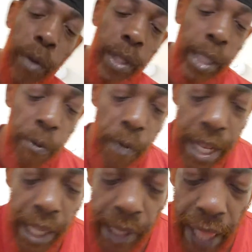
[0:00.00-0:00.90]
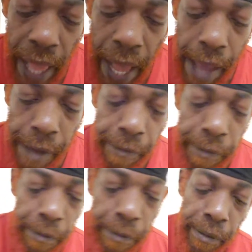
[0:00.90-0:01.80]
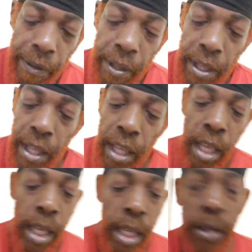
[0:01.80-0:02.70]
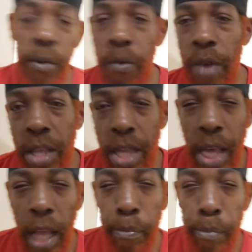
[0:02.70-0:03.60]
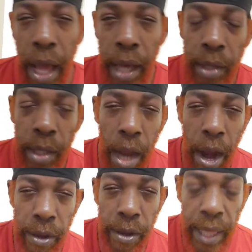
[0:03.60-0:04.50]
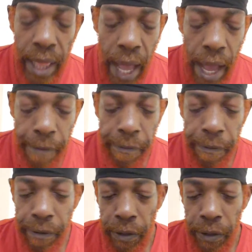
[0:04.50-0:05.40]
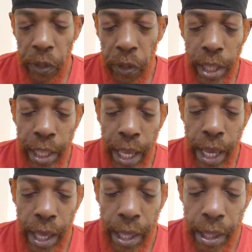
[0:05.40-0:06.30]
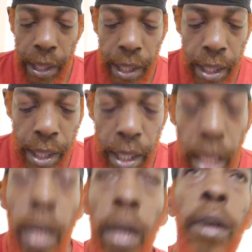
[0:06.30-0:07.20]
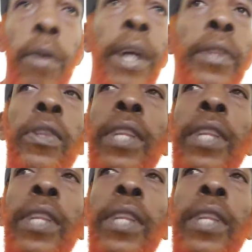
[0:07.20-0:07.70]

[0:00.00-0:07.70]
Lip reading: say Red is live. So RedShot BlackStar is live Sunday. What's